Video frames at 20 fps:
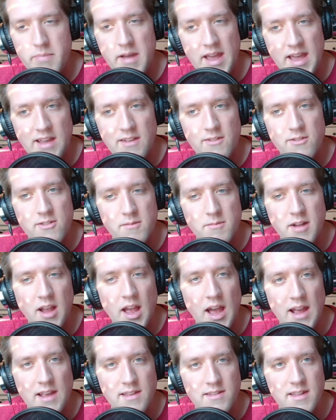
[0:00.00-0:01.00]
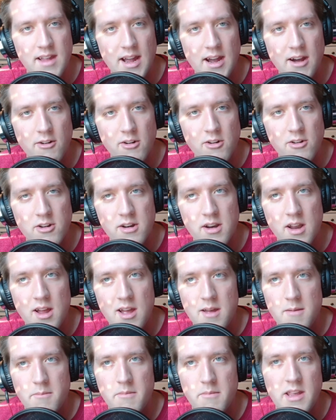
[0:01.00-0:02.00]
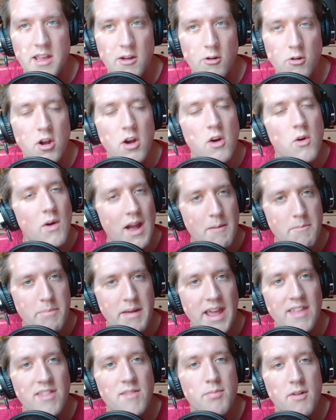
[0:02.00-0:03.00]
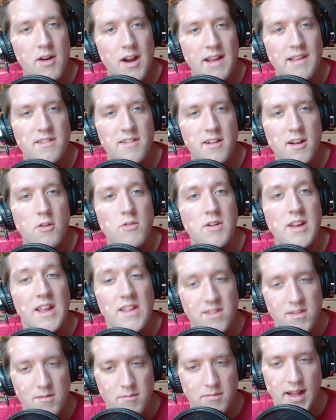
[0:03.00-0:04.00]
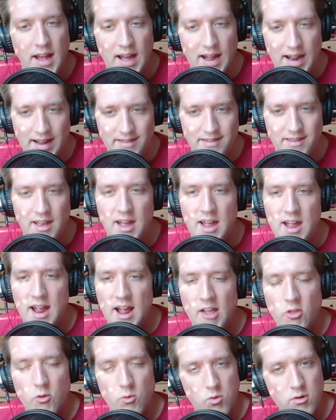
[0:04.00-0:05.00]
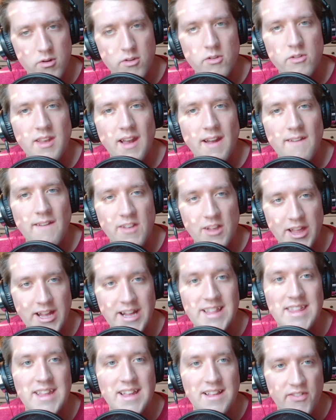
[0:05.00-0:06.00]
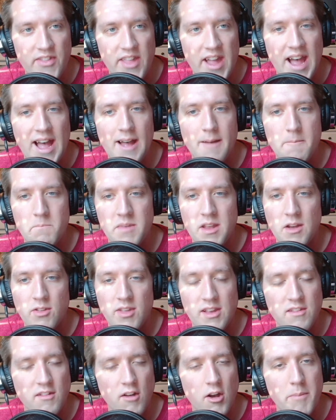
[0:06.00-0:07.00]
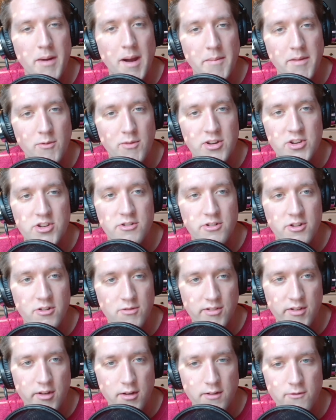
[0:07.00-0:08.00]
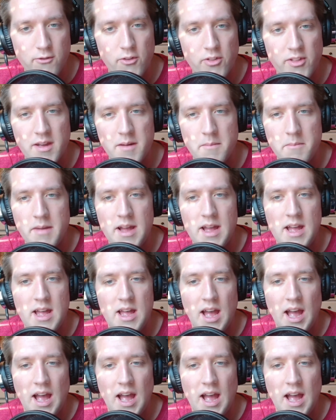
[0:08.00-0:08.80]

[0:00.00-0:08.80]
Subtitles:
pay some guys now, or go pay the price to go get some guys. And the Royals, I feel like, did that. They saw Bobby Witt Jr. was good for them.